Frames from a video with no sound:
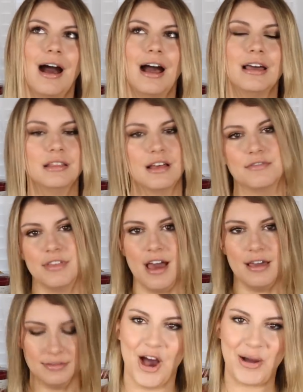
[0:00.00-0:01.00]
I love
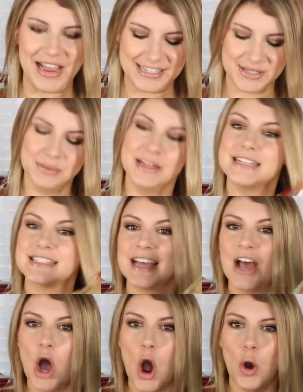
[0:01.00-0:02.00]
that. Okay, so let's
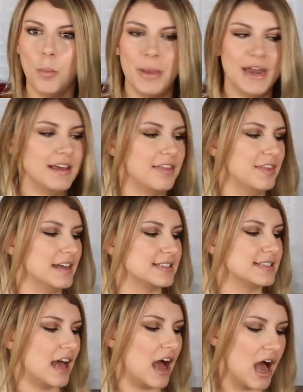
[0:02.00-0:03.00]
open
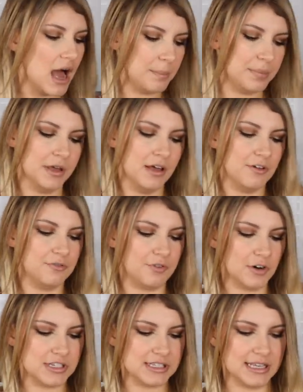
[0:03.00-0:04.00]
this up.
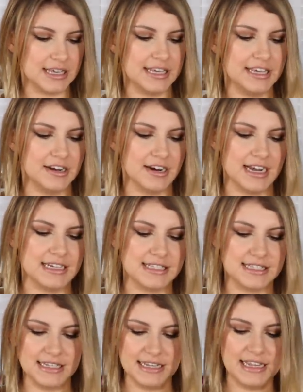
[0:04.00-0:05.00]
First thing here I
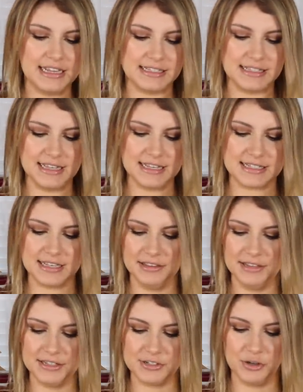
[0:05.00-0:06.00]
see is this
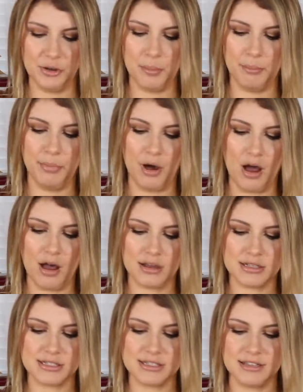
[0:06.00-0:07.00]
little
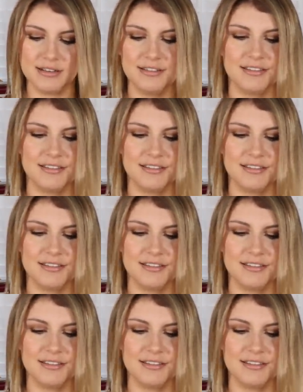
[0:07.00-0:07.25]
box.